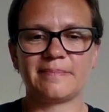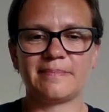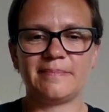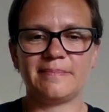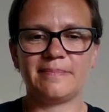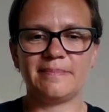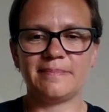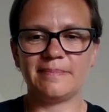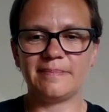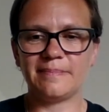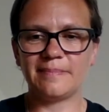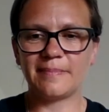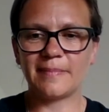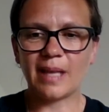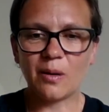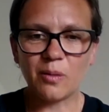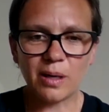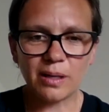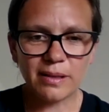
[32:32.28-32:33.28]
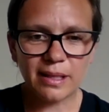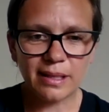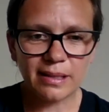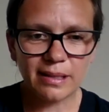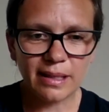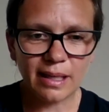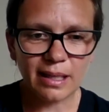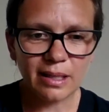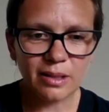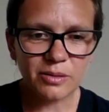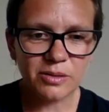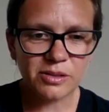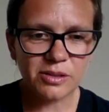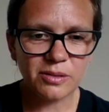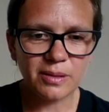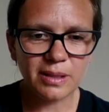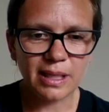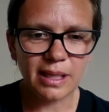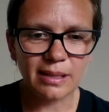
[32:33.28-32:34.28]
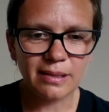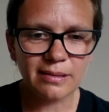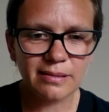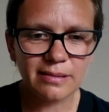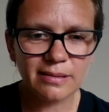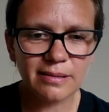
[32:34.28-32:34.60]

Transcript: Now I think I lost you again.